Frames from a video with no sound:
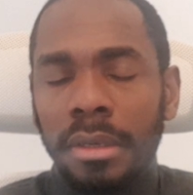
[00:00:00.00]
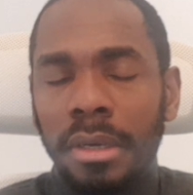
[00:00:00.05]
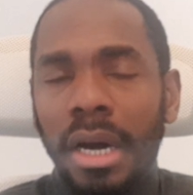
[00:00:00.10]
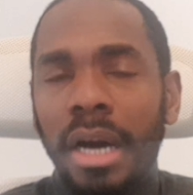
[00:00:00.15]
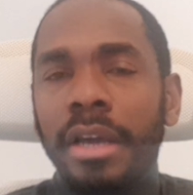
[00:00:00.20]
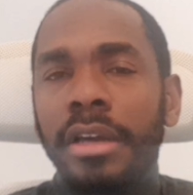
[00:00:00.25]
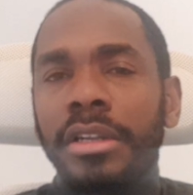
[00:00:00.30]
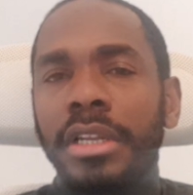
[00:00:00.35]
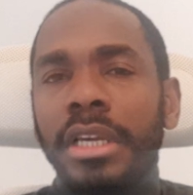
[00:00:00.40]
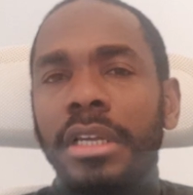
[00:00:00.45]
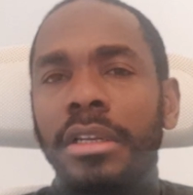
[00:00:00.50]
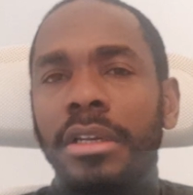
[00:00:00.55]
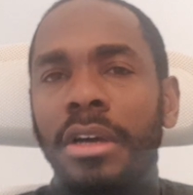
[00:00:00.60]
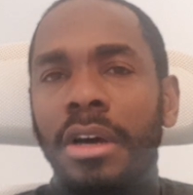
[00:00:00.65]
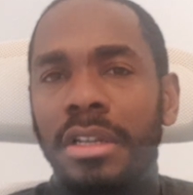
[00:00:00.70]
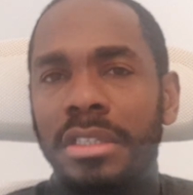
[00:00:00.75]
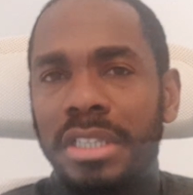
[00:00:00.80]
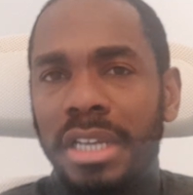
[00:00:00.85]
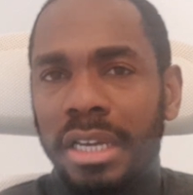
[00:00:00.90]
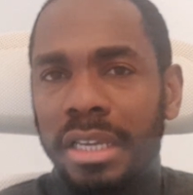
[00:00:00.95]
Iodine
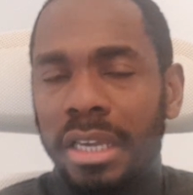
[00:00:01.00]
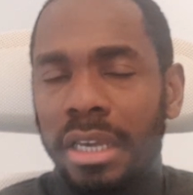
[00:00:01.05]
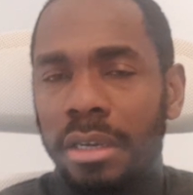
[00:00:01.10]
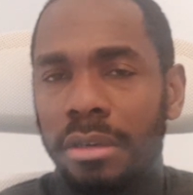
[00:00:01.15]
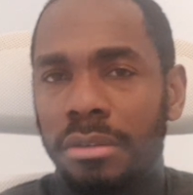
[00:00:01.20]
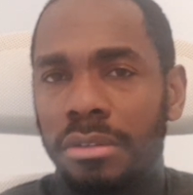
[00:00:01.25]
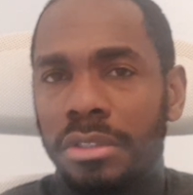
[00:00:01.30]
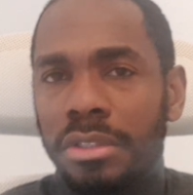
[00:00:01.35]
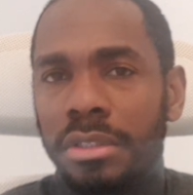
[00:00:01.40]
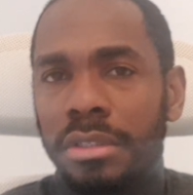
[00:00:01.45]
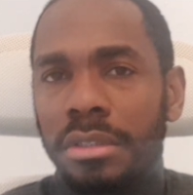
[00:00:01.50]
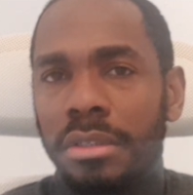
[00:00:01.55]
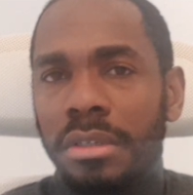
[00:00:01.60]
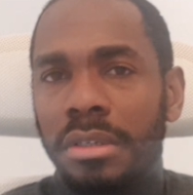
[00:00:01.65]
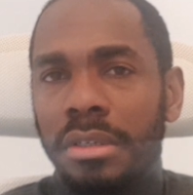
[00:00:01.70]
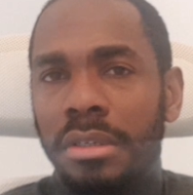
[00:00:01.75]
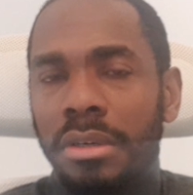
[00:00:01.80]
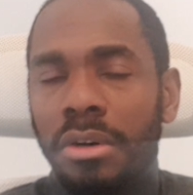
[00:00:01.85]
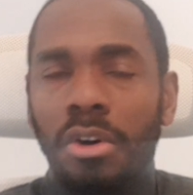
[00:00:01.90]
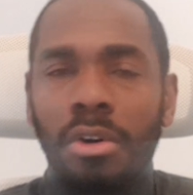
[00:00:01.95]
contact kills
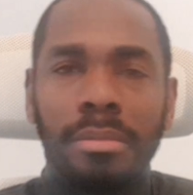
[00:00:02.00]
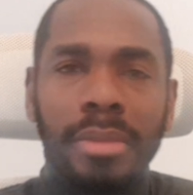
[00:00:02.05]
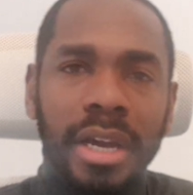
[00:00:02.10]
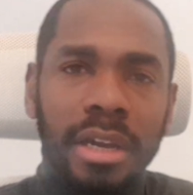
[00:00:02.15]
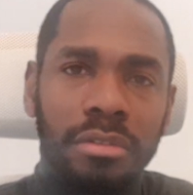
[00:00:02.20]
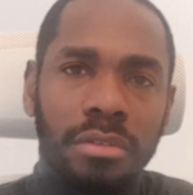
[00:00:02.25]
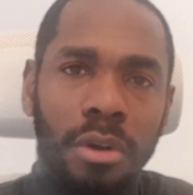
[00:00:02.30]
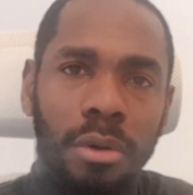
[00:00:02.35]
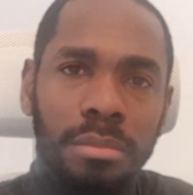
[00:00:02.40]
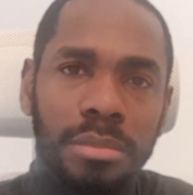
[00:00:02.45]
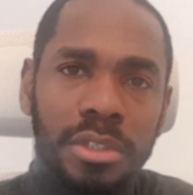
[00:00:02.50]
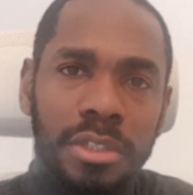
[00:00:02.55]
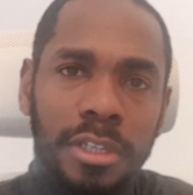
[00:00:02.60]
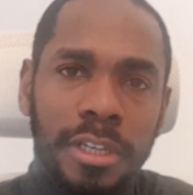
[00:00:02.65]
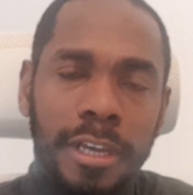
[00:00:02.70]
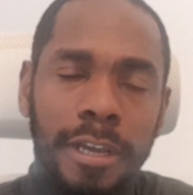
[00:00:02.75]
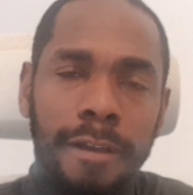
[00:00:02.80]
all microbes.